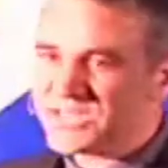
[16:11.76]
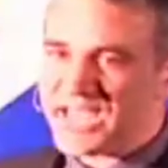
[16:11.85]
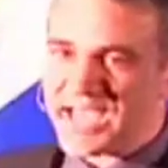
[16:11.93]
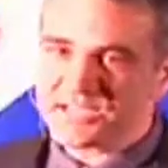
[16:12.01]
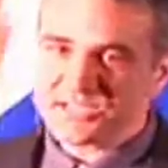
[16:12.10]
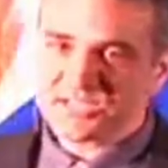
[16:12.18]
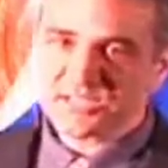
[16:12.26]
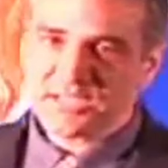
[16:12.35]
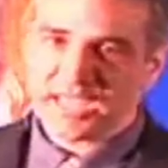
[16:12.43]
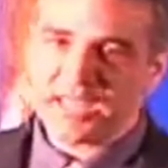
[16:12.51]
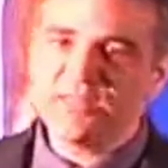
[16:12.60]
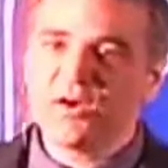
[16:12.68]
I get the same
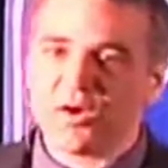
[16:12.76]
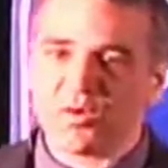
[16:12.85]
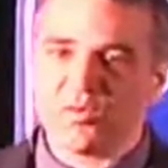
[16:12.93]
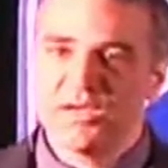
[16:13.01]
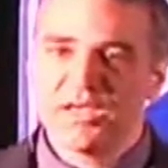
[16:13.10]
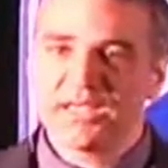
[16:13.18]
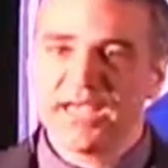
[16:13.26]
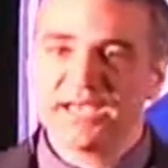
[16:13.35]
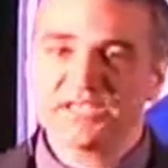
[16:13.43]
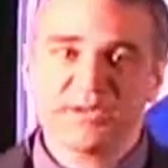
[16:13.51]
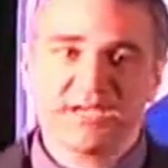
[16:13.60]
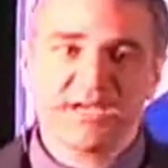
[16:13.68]
effect?
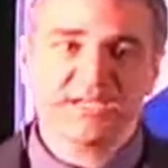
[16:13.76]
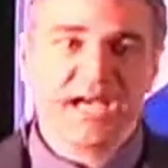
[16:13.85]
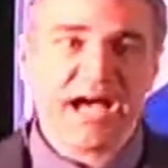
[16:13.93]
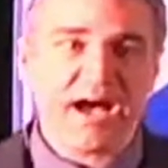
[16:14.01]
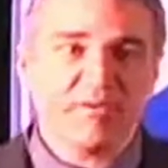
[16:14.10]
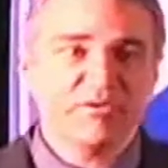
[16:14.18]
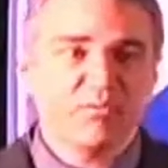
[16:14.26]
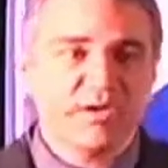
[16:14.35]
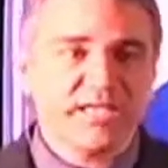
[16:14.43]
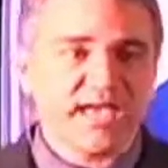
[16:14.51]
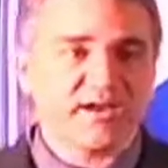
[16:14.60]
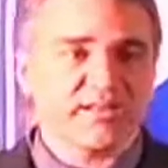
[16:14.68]
The answer is
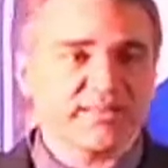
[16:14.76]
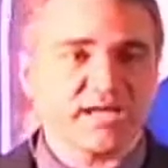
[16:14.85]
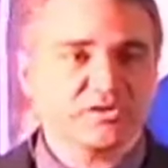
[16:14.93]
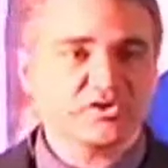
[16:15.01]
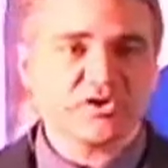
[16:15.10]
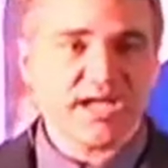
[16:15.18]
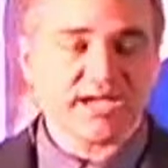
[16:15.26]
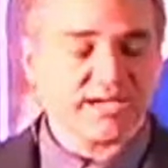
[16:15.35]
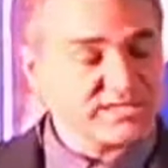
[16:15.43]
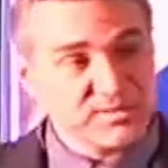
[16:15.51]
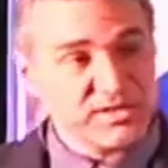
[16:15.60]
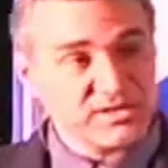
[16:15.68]
yes and no.
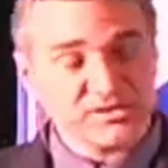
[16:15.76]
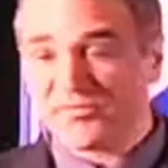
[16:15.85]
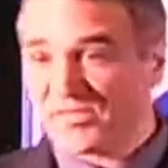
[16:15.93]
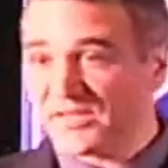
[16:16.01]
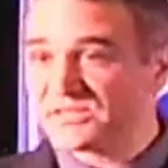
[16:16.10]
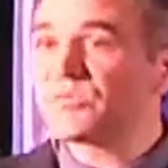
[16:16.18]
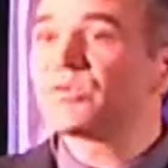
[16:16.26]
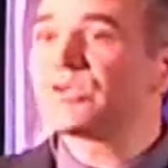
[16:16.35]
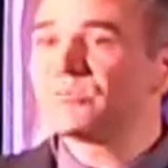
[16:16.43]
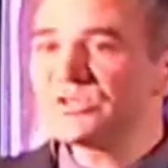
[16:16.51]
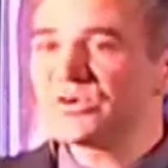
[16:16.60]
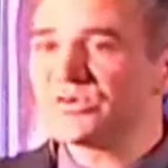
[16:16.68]
Yes, because how
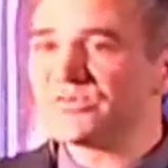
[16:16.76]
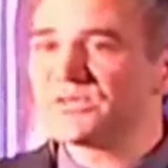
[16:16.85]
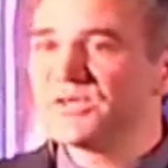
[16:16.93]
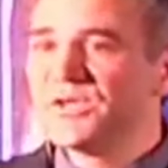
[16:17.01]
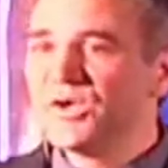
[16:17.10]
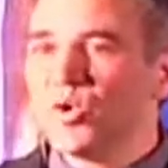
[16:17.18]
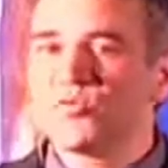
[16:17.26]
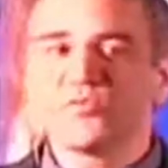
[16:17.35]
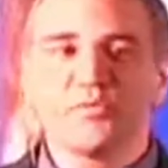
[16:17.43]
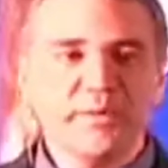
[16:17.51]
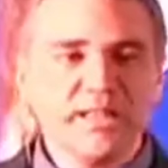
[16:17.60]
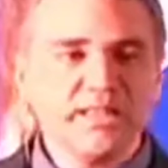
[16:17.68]
did we get on that
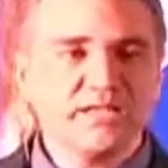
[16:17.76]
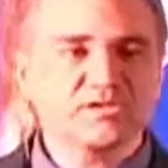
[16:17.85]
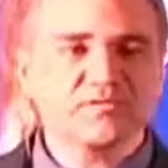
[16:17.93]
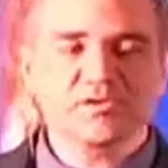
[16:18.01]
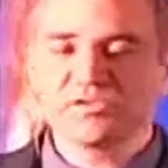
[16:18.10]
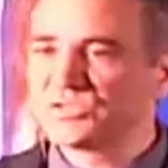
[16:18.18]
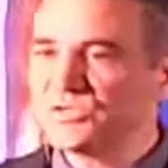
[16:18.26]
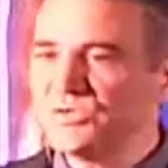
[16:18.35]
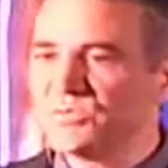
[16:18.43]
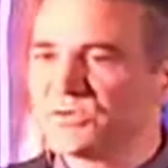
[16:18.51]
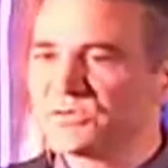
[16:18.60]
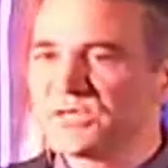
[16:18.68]
track? It's because of things
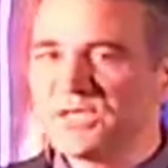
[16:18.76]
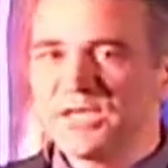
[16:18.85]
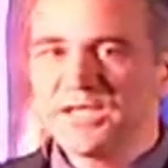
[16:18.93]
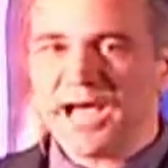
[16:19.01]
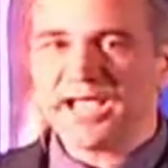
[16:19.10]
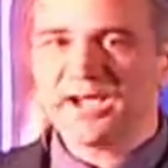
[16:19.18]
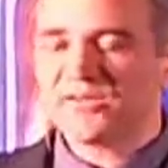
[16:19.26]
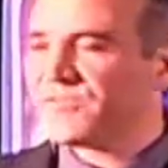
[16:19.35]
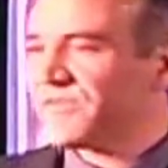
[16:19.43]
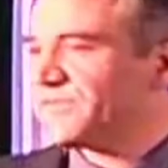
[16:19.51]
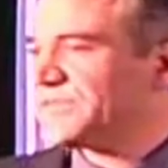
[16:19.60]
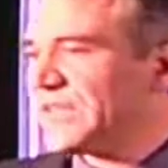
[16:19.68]
that we observed.
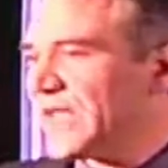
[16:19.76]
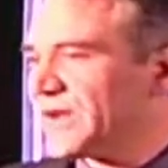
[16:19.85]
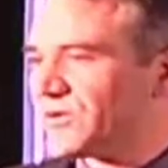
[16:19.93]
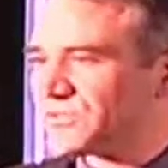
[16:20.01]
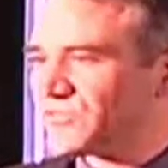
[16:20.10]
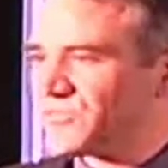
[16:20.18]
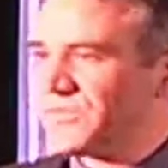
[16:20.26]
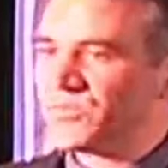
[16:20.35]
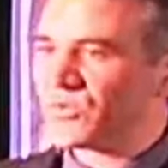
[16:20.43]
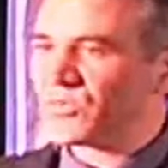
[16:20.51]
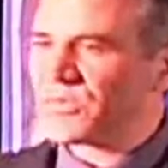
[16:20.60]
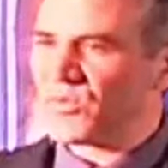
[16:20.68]
Over millions of
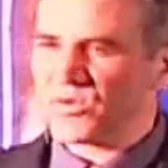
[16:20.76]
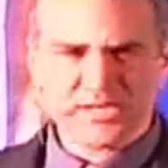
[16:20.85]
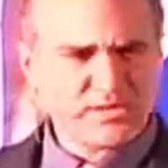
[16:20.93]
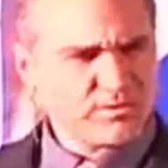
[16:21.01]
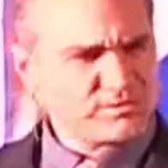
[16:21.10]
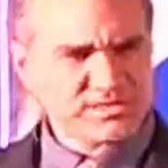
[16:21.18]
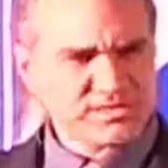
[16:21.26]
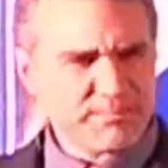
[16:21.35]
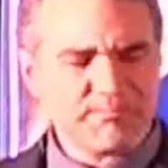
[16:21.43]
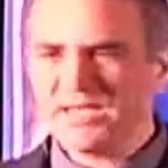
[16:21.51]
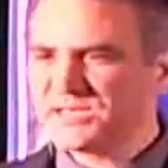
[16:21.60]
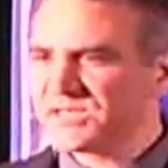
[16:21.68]
consumers, I
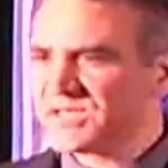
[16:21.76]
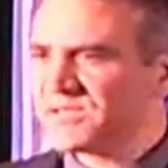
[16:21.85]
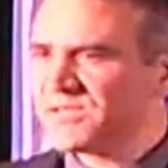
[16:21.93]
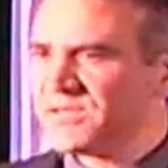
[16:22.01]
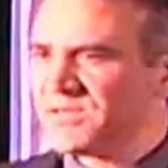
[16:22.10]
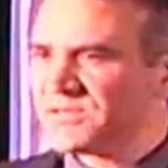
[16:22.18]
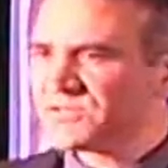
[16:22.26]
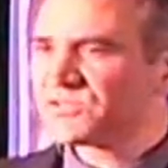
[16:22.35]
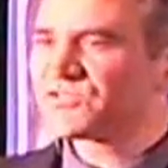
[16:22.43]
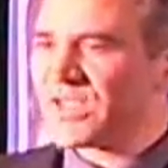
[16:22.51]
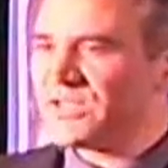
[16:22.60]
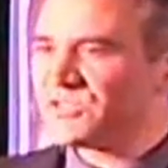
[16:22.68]
got 50 letters of
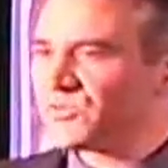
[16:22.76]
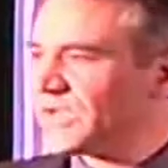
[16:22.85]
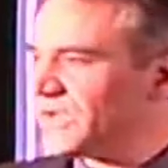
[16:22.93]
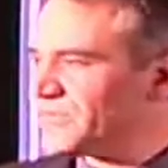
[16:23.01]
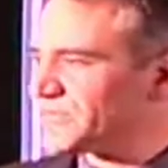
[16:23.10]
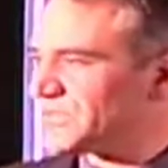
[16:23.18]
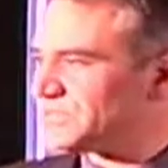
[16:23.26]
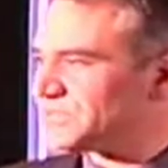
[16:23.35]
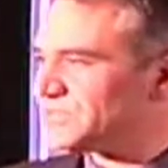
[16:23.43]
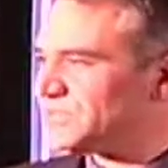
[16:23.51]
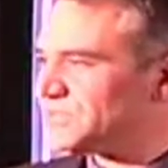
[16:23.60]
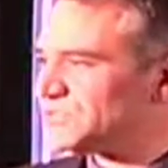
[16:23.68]
people reporting
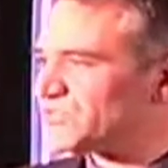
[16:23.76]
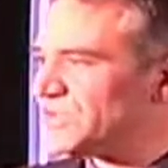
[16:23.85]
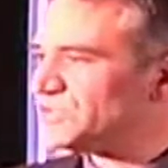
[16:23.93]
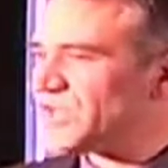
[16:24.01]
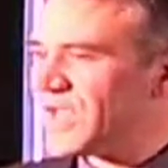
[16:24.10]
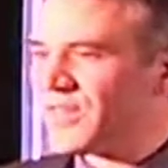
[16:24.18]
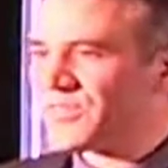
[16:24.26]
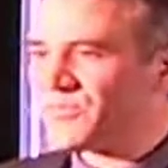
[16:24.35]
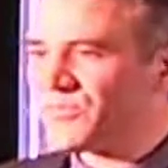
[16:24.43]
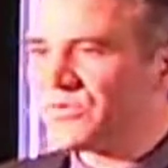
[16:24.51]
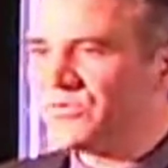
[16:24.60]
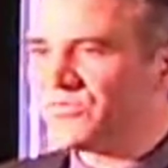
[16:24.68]
those amazing,
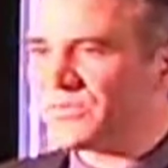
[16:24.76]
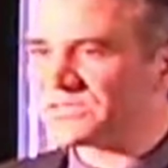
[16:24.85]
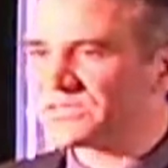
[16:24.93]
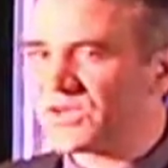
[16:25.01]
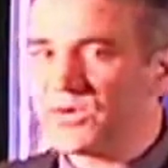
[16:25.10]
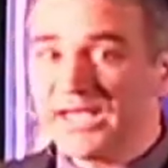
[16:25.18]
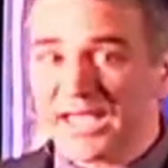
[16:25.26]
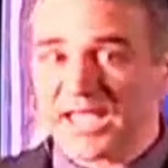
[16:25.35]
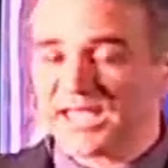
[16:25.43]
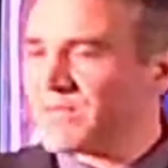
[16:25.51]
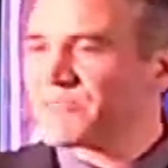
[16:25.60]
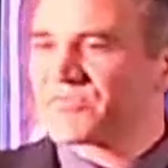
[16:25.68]
strange
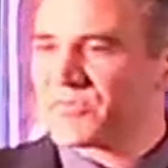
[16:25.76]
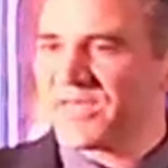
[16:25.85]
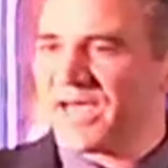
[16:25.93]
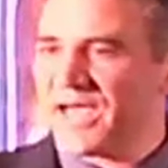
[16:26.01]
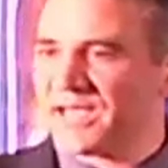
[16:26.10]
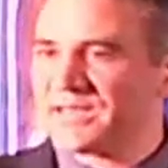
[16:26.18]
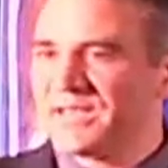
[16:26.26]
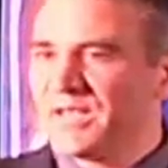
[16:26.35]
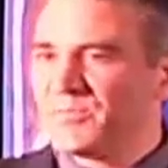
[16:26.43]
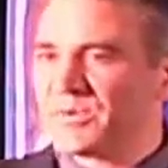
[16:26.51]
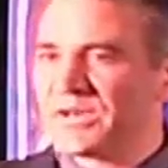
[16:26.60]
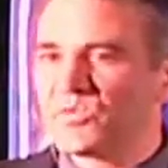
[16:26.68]
recoveries, strange
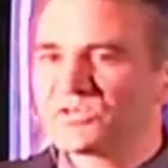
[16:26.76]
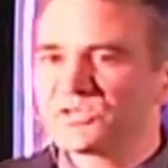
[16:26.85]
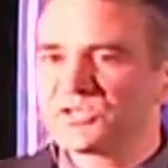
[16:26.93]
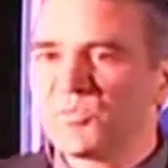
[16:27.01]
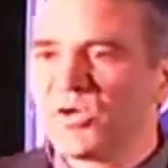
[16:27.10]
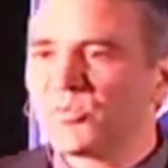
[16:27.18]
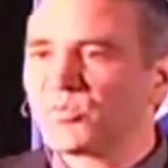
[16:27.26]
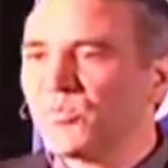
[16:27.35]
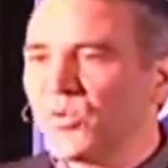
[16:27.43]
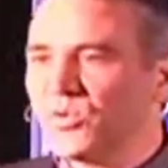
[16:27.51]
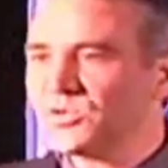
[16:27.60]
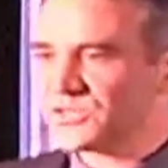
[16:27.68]
health improvements. So
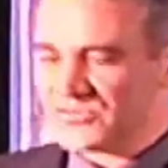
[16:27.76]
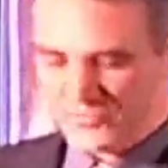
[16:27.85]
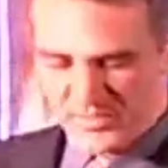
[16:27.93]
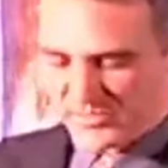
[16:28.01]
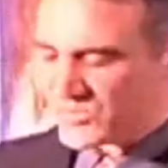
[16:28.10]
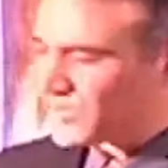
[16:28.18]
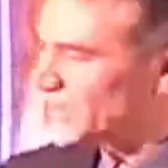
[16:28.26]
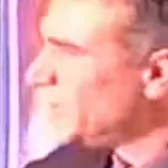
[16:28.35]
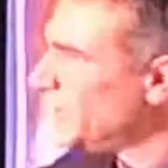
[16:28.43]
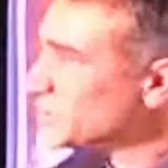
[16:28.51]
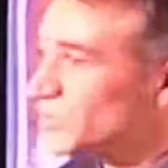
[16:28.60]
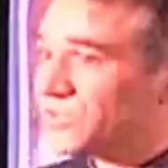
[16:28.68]
it came from that,
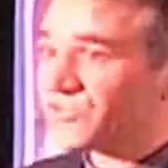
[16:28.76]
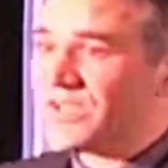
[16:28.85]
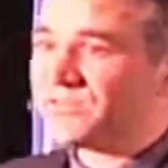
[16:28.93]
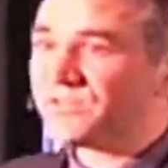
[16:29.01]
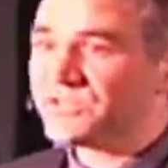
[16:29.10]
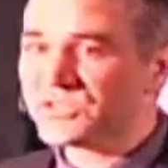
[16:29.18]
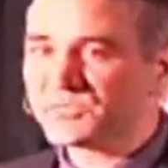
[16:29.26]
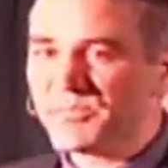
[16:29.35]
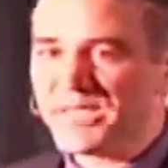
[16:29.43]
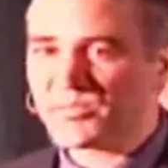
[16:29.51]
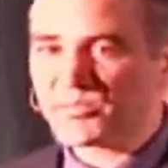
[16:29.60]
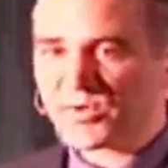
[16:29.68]
but it was a small
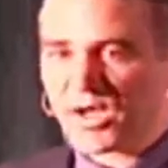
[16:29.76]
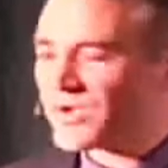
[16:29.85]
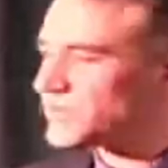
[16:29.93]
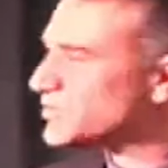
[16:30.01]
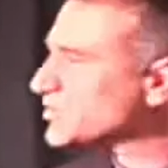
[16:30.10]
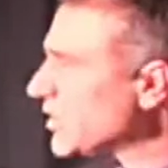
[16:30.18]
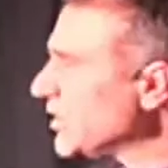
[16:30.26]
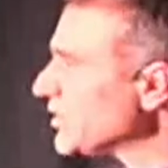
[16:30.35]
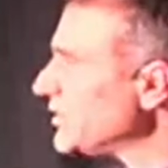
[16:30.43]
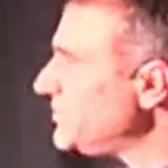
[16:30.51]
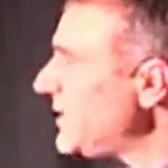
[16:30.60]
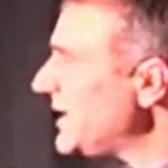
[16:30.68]
proportion of
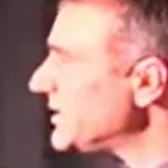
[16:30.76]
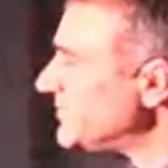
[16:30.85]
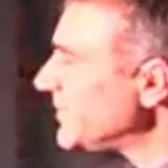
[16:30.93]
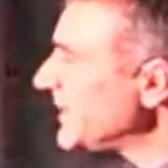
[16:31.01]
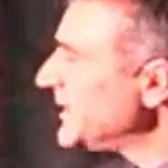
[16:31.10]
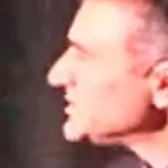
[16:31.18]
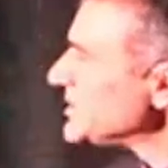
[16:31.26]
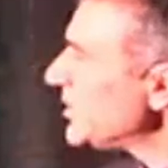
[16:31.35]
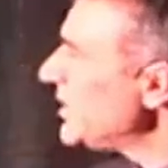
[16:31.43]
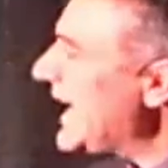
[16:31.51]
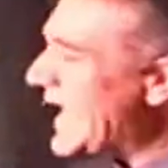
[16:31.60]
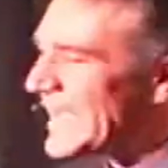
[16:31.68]
people. So we tried to
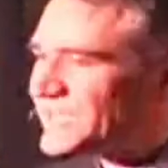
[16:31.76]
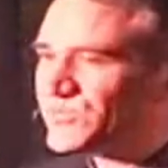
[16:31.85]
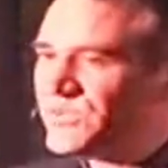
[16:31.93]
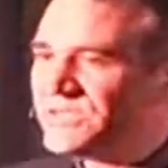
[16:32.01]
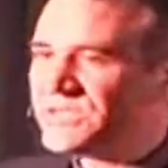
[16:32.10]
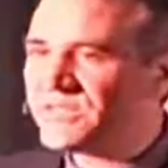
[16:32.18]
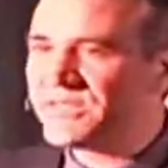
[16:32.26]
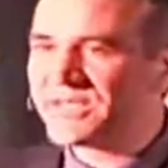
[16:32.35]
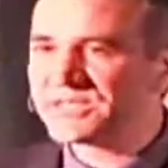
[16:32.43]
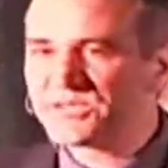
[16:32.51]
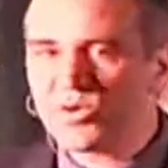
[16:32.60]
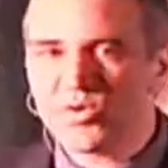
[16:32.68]
just make a product
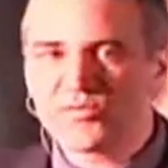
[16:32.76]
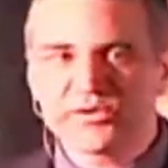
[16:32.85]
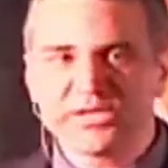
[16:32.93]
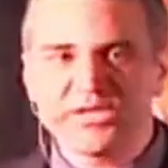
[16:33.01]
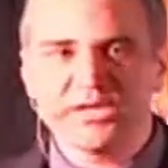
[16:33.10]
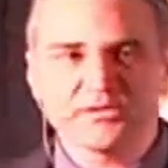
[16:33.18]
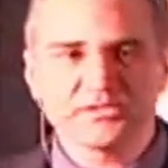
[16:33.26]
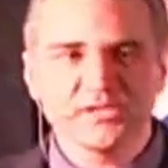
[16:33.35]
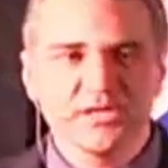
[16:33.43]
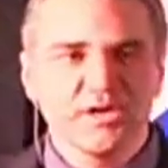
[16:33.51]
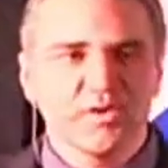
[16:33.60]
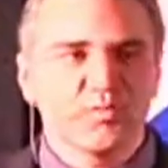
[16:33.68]
stronger and better.
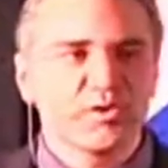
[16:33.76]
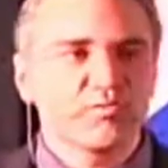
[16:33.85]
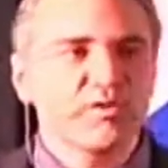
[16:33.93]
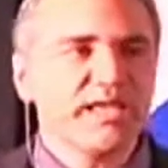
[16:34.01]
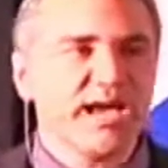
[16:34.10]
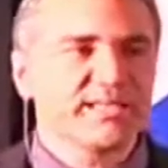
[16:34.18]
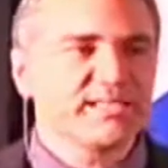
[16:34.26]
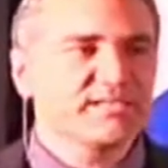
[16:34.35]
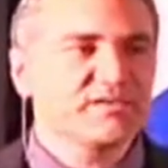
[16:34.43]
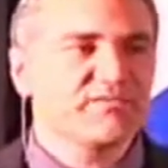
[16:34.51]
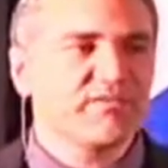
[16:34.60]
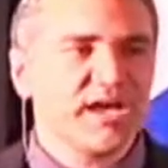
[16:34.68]
So as we
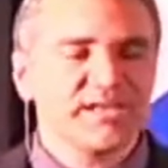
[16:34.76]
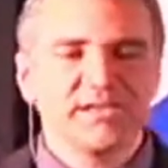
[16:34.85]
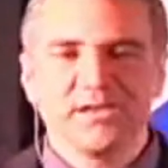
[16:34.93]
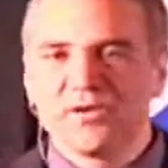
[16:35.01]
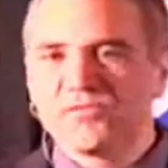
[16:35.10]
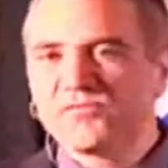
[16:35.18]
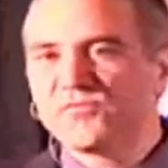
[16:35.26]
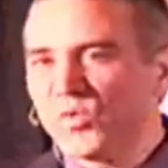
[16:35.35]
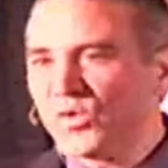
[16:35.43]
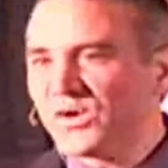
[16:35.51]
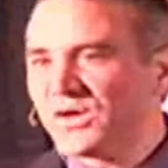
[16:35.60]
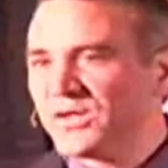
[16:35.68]
did this over the
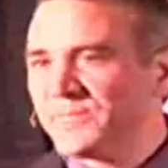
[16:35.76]
years,